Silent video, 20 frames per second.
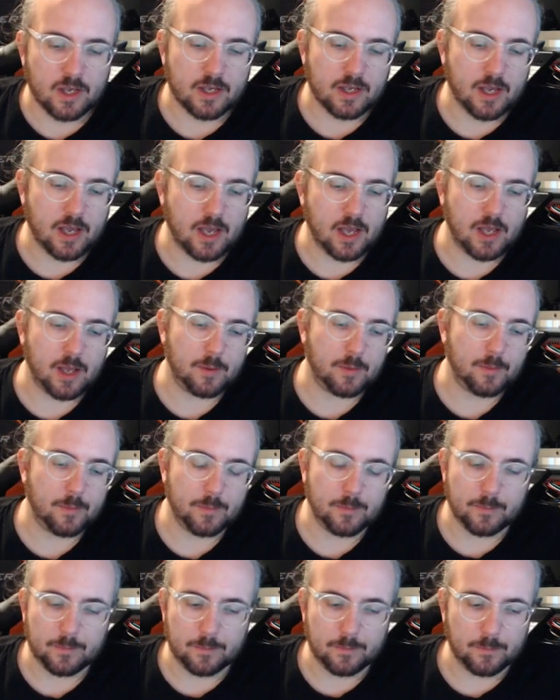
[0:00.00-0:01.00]

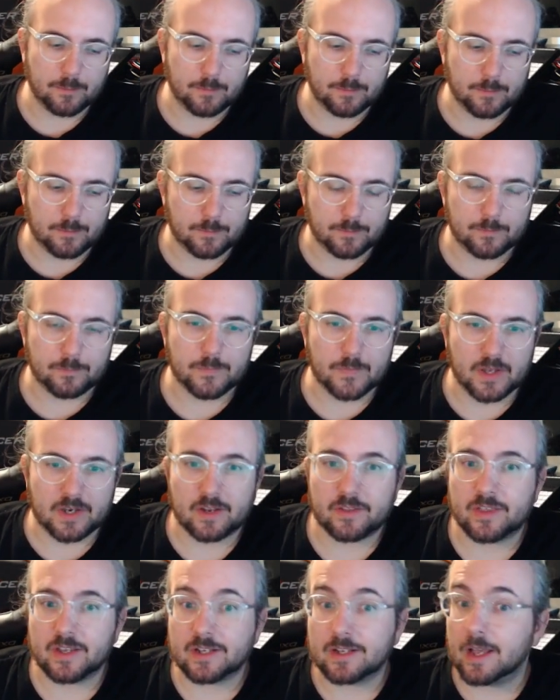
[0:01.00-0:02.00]
and
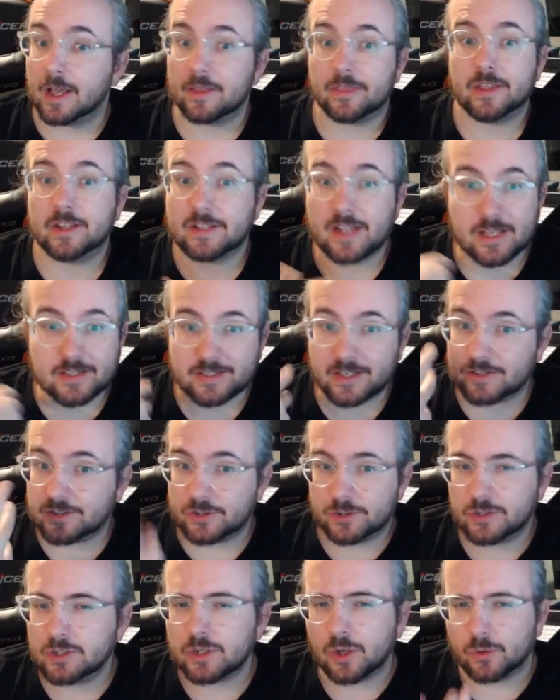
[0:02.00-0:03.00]
I think that's a
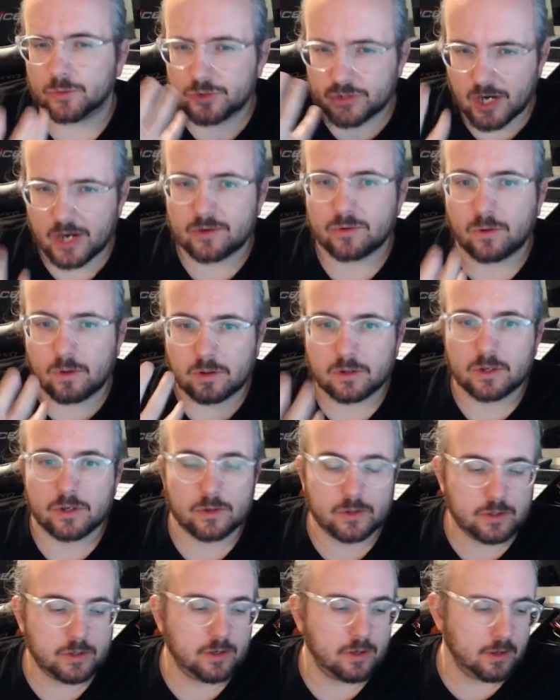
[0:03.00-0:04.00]
general
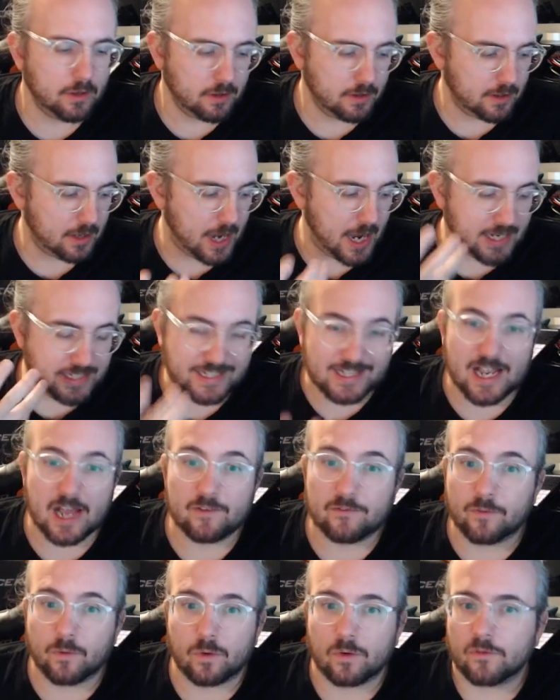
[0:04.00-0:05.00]
good idea
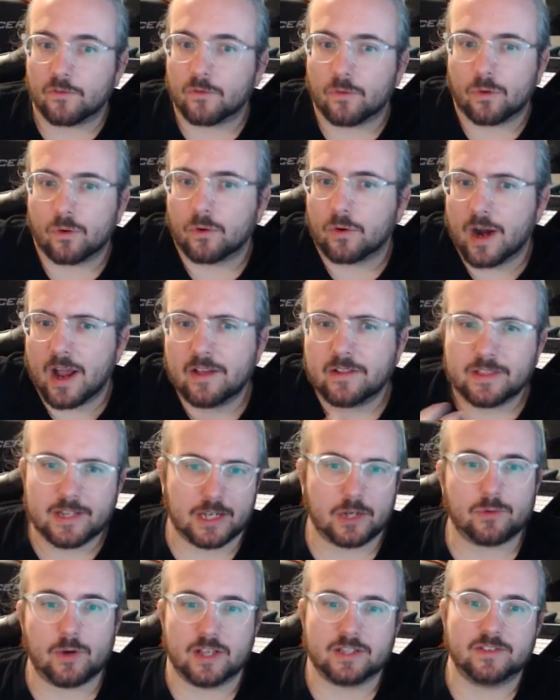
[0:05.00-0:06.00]
for any
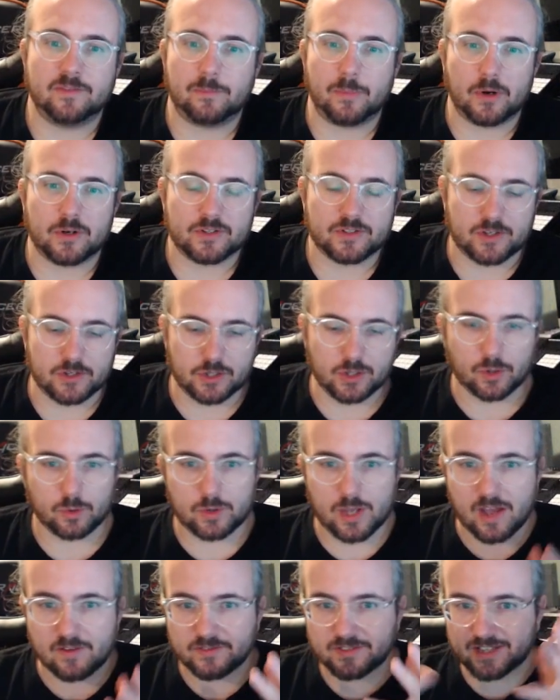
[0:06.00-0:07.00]
creative person.
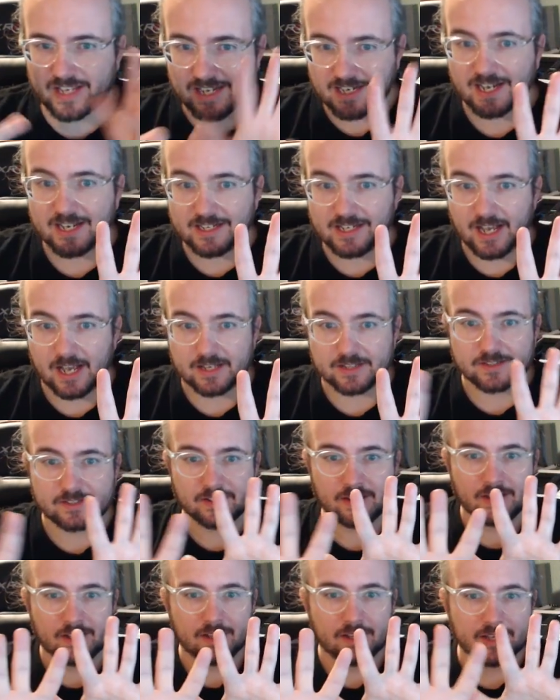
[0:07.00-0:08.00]
You have 10 ideas,
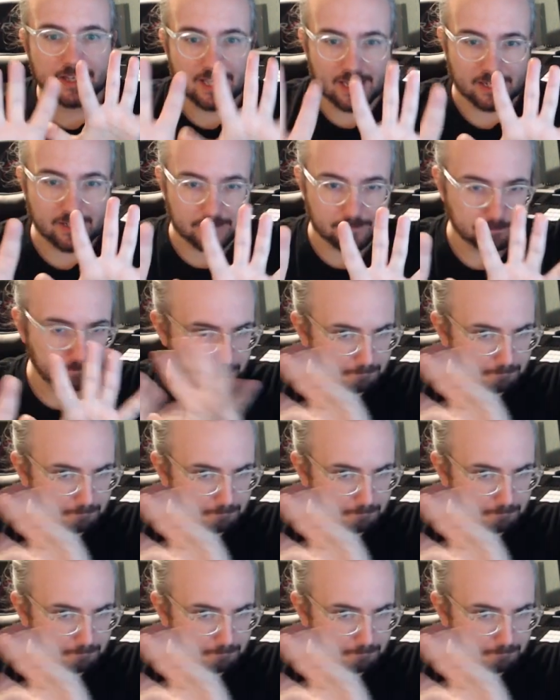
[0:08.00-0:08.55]
kill